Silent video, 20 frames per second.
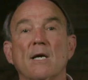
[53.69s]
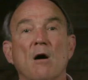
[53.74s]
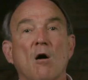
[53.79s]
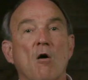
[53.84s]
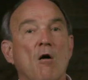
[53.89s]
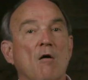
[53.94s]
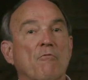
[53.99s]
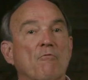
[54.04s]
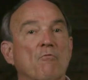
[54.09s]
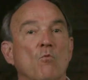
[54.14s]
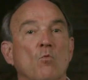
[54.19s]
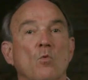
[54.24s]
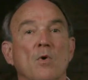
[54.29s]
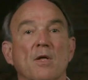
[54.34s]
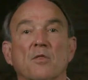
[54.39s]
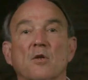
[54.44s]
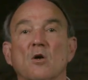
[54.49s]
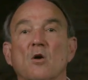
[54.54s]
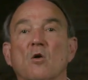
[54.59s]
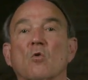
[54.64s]
it off
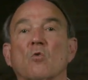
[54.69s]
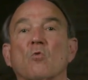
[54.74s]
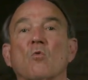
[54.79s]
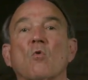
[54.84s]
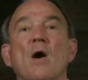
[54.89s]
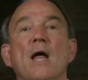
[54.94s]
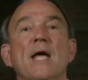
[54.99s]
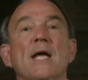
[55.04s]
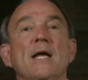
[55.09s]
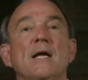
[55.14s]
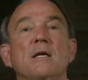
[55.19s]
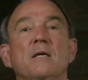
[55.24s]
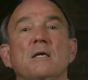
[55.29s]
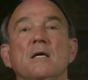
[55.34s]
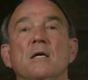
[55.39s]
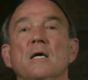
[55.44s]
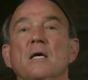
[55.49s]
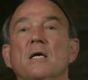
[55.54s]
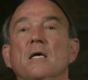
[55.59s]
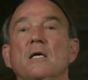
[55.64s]
with great